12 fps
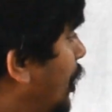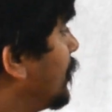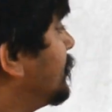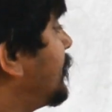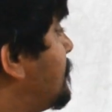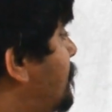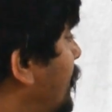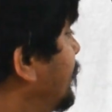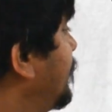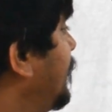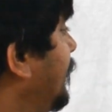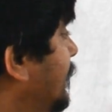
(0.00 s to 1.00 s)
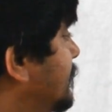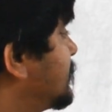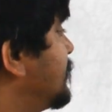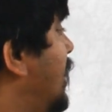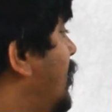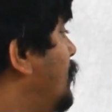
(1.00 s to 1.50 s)
the another important thing
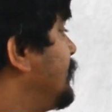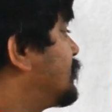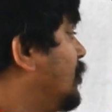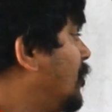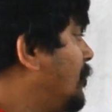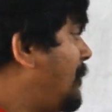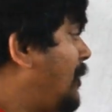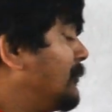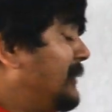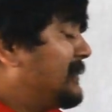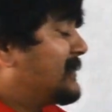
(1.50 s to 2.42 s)
is, now we talk about,